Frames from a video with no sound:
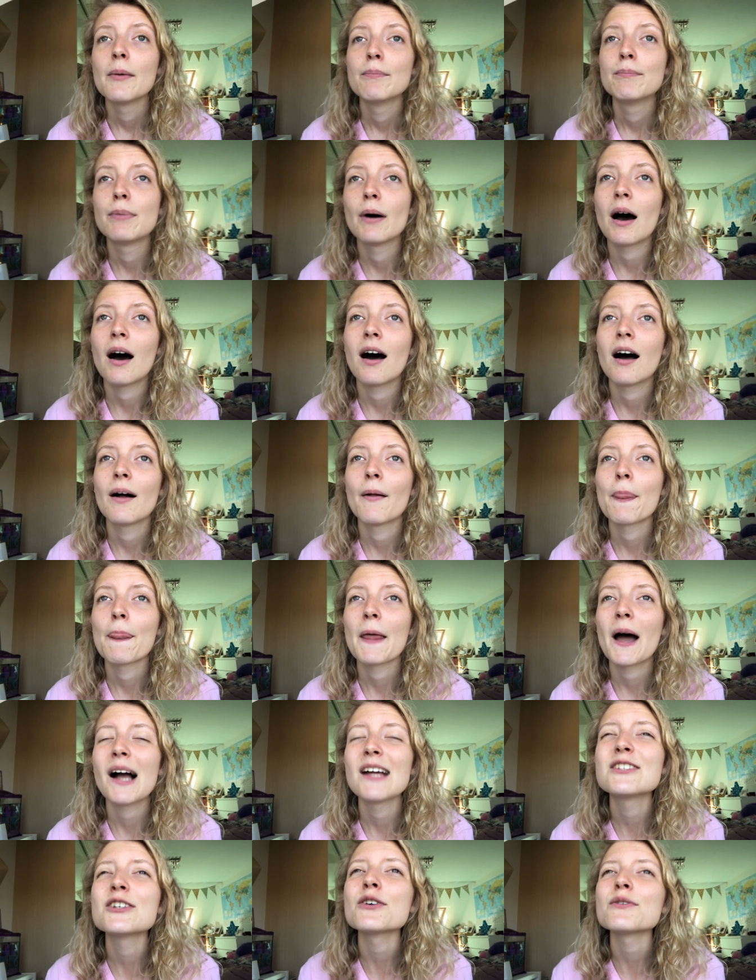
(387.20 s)
But
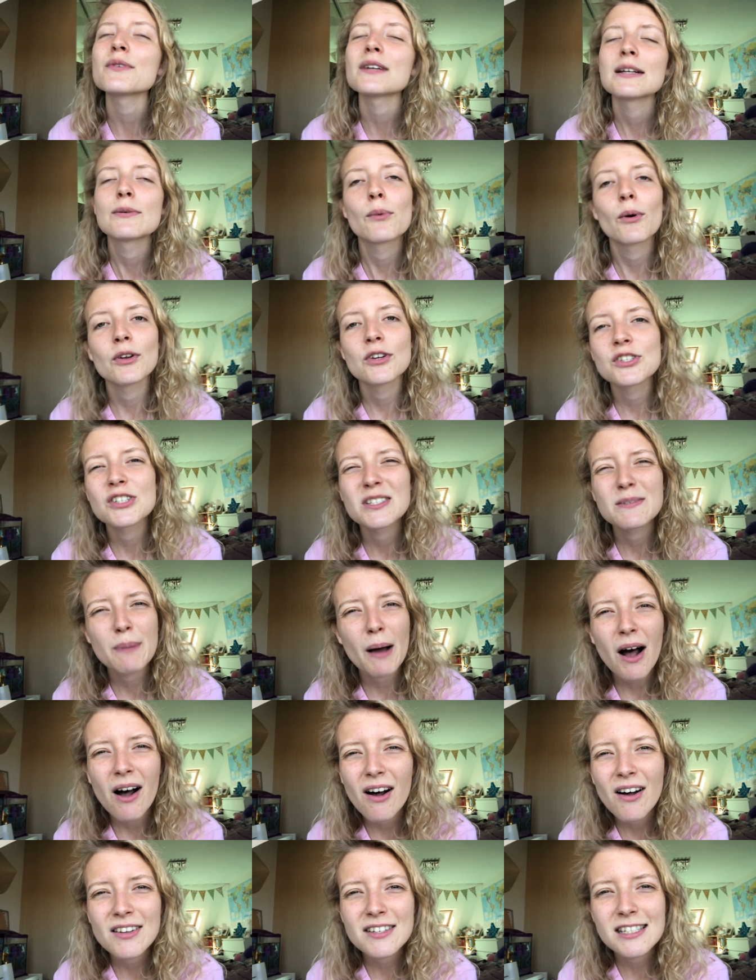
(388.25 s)
I don't really want to just
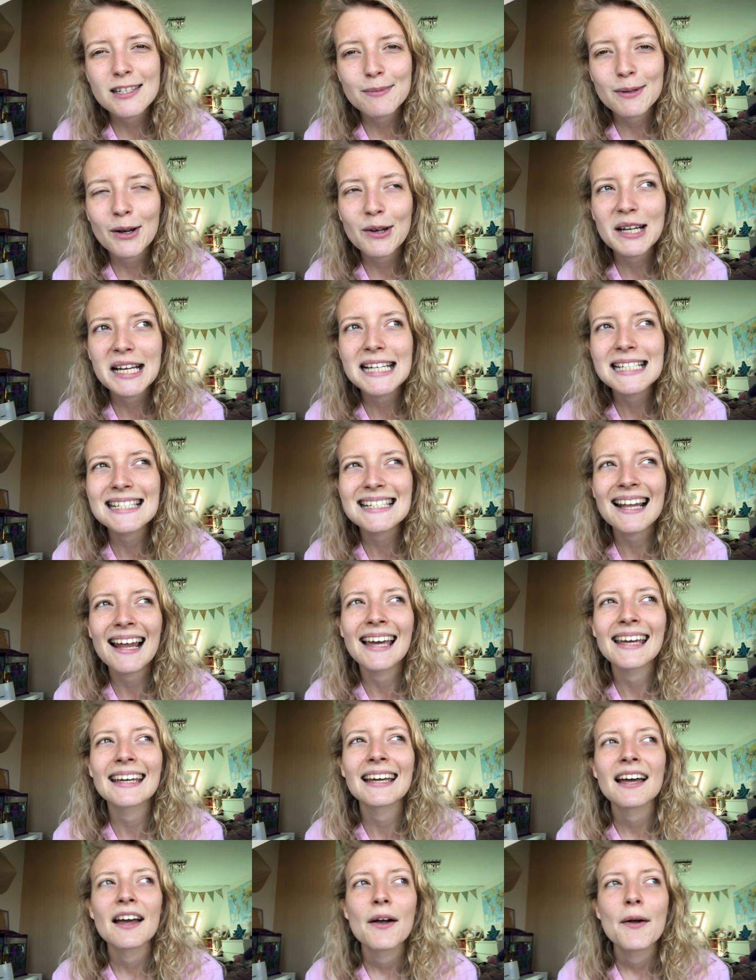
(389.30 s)
pass, to be honest.
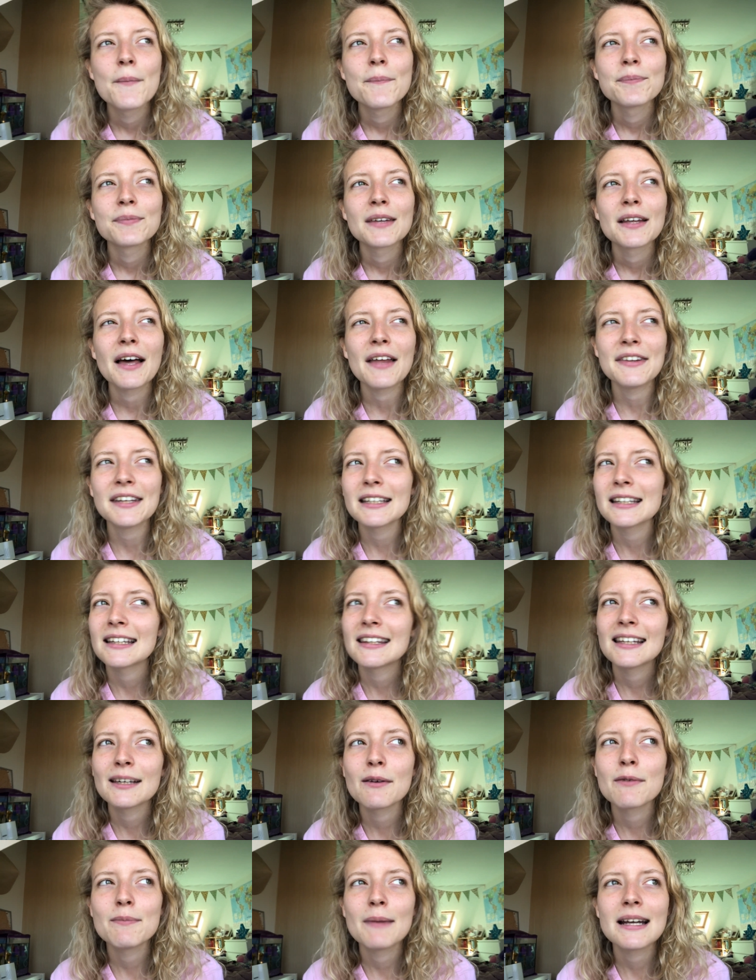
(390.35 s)
Like, I think the
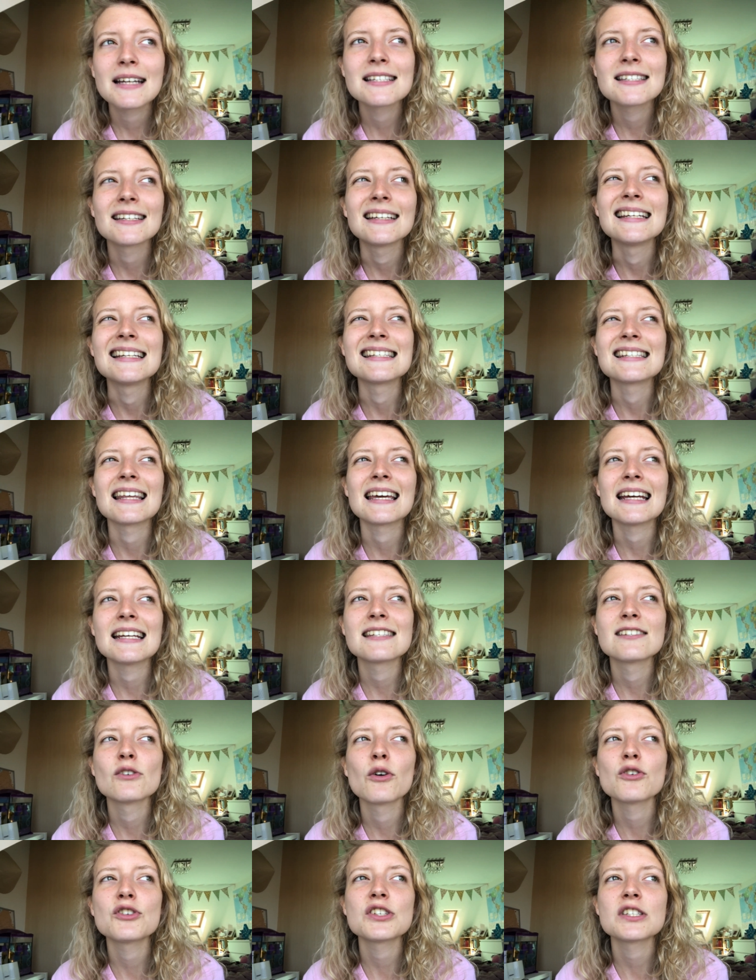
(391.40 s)
thing with medicine is that
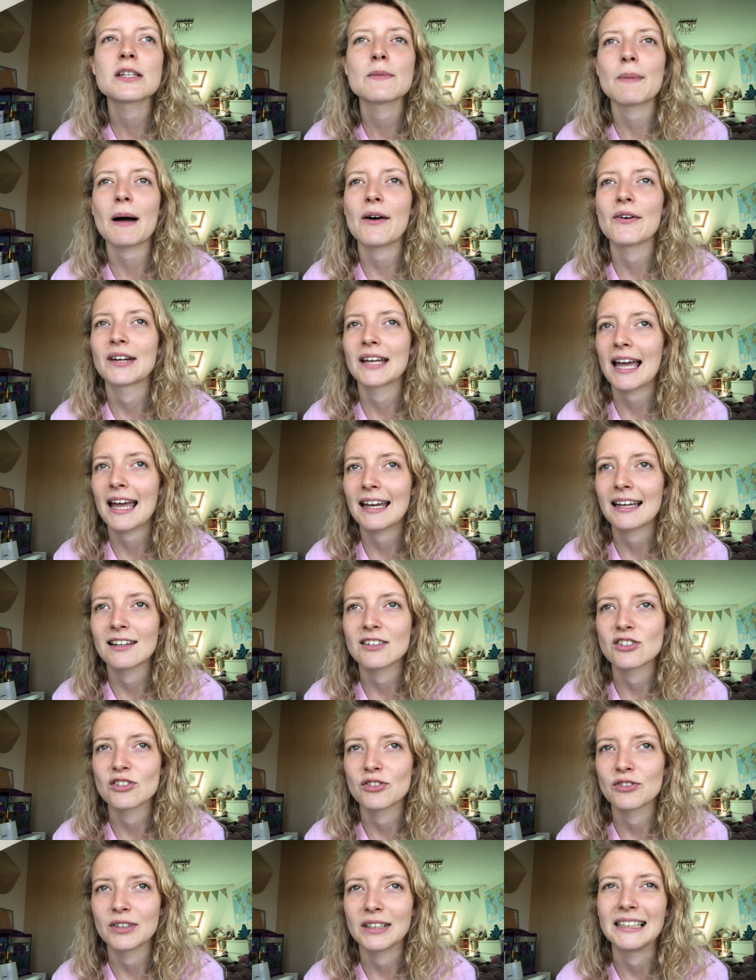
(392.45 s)
it's not just about getting a
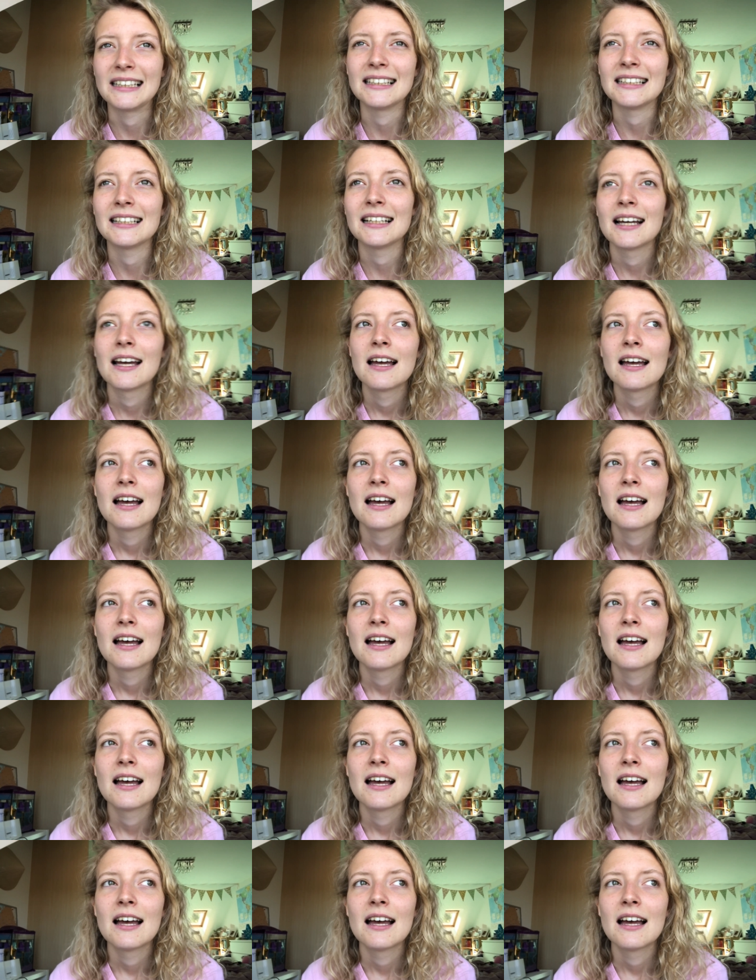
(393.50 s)
degree.